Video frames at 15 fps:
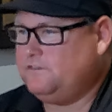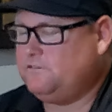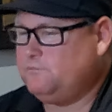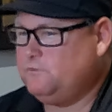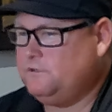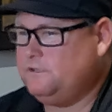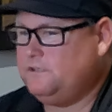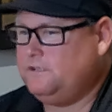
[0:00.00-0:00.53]
it's
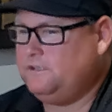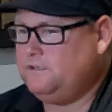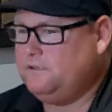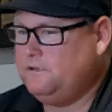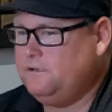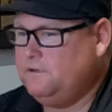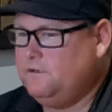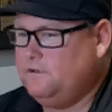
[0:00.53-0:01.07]
really
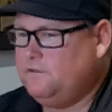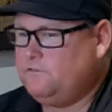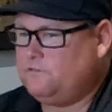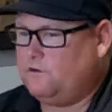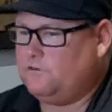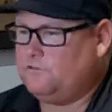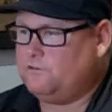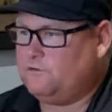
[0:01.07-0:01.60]

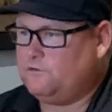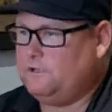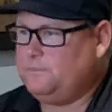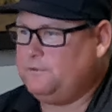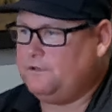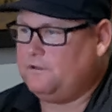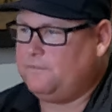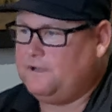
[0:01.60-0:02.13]
starts to
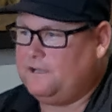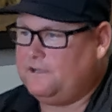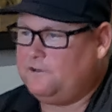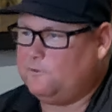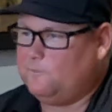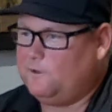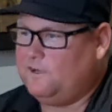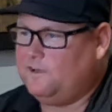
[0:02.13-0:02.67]
creep into the back of
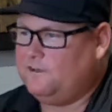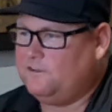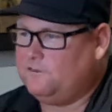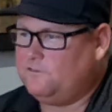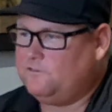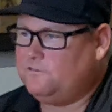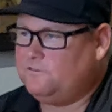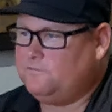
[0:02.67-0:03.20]
your mind
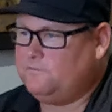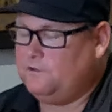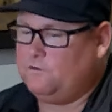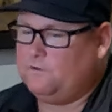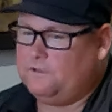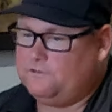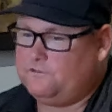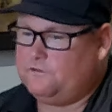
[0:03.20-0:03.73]
as you
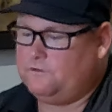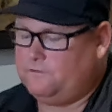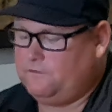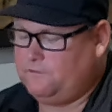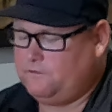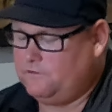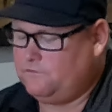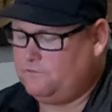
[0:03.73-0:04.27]

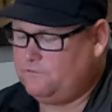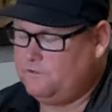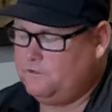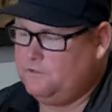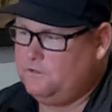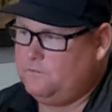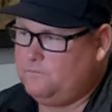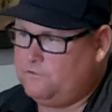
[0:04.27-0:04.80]
because
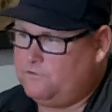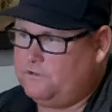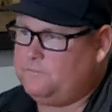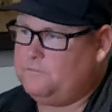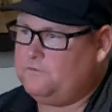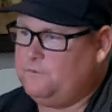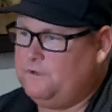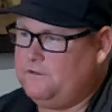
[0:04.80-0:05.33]

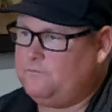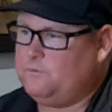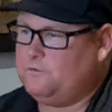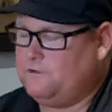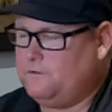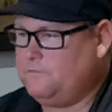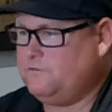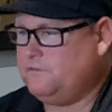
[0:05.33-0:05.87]
we have
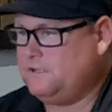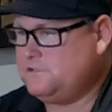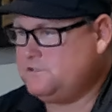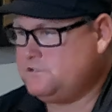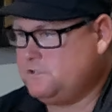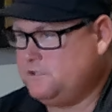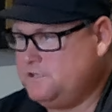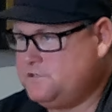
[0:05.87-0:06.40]
presumptive
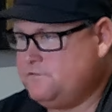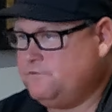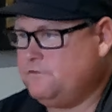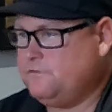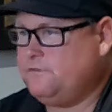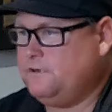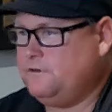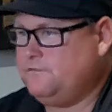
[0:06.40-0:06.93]
legislation
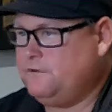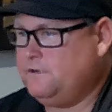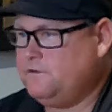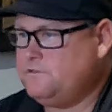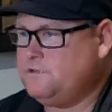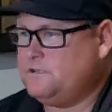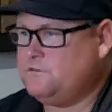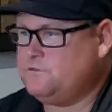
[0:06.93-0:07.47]
for
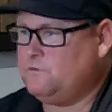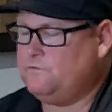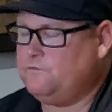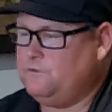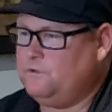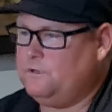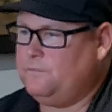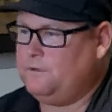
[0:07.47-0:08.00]
firefighters. Like so, if
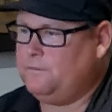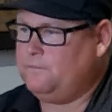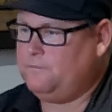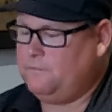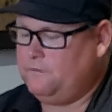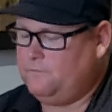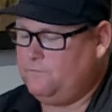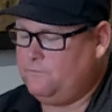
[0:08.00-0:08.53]
you come up
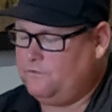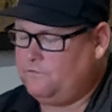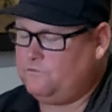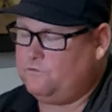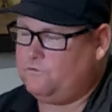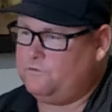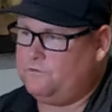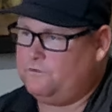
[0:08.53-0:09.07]
with
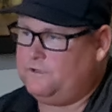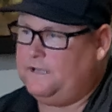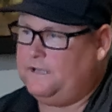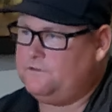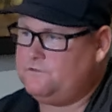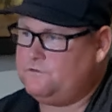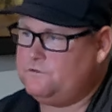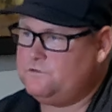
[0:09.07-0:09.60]
certain
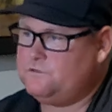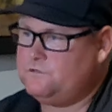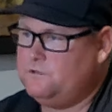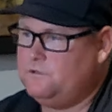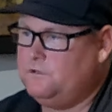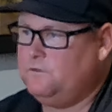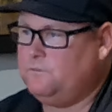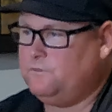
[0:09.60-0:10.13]
cancers
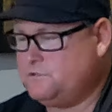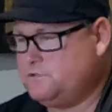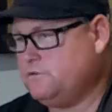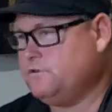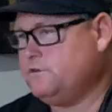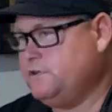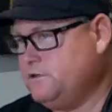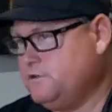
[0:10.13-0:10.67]
with
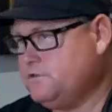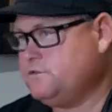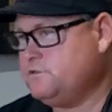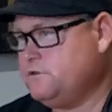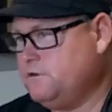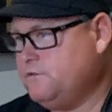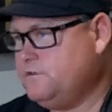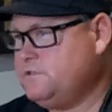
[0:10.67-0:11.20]
certain years of
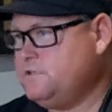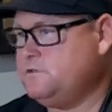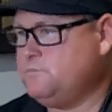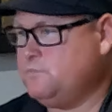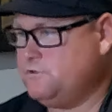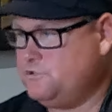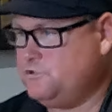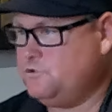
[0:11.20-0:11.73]
service, it's
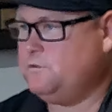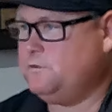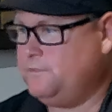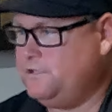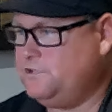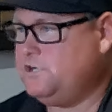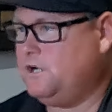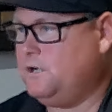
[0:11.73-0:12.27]
presumed to
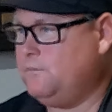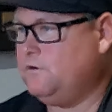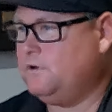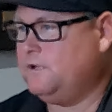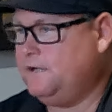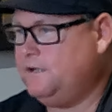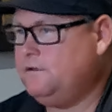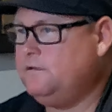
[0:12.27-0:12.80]
be job
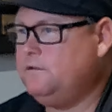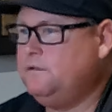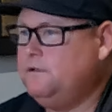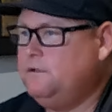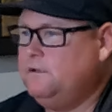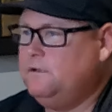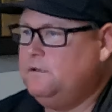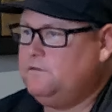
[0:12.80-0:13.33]
related.
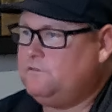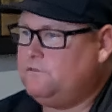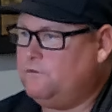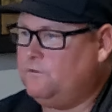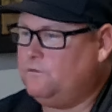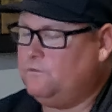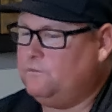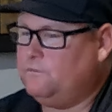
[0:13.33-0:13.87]

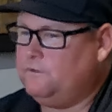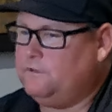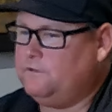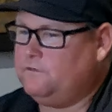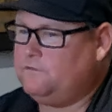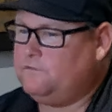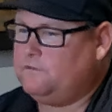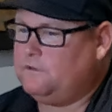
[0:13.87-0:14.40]
So
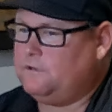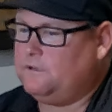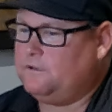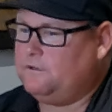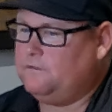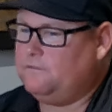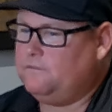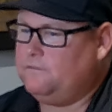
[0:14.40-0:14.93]

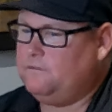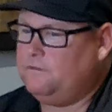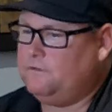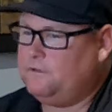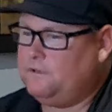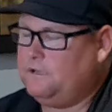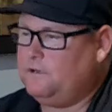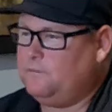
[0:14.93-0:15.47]

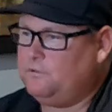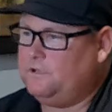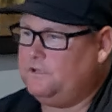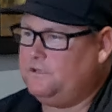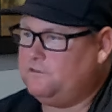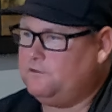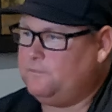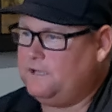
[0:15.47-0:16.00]
it kind of
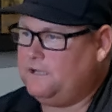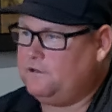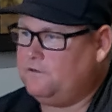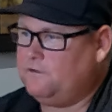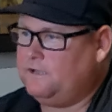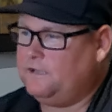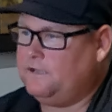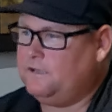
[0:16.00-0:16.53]
plays in the back of
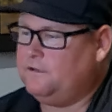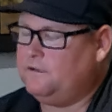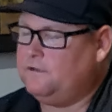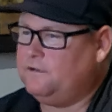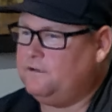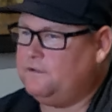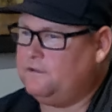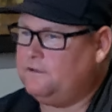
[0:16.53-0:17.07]
your head,
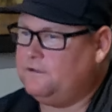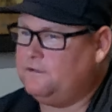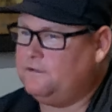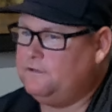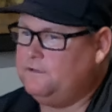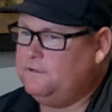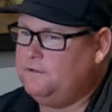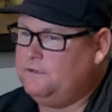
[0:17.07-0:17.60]
and
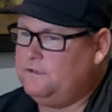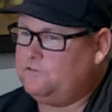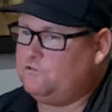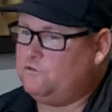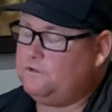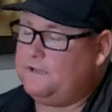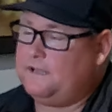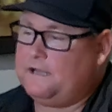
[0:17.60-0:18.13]
it's
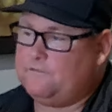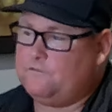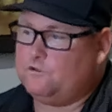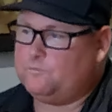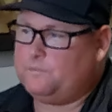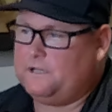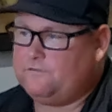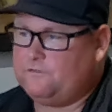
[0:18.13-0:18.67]
good to have
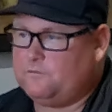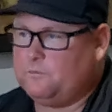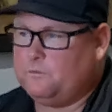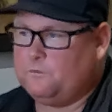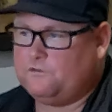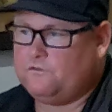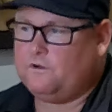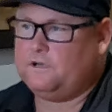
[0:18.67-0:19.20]
those benefits.
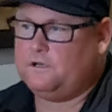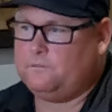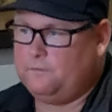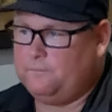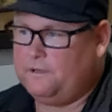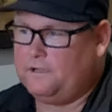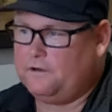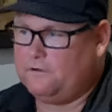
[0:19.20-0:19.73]
But we're trying to
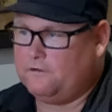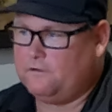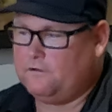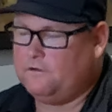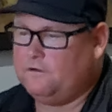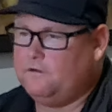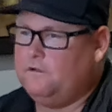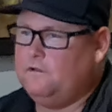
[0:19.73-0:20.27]
be
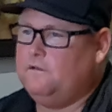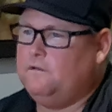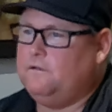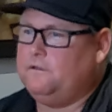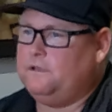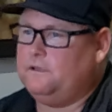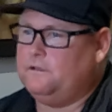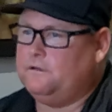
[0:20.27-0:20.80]
better
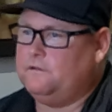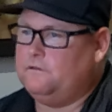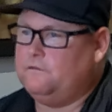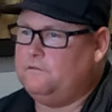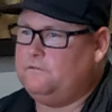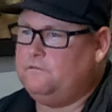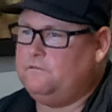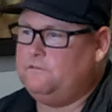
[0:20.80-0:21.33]

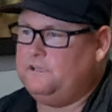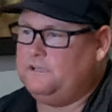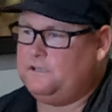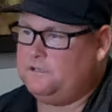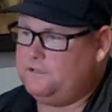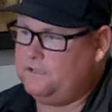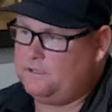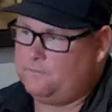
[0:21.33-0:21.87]
in
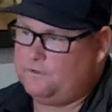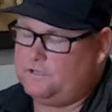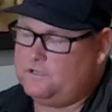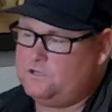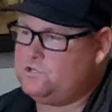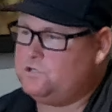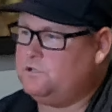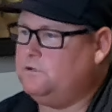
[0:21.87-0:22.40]

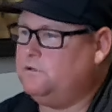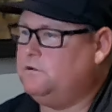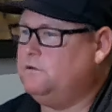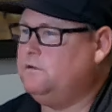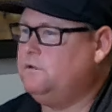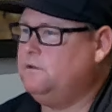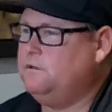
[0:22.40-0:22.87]
decontamination,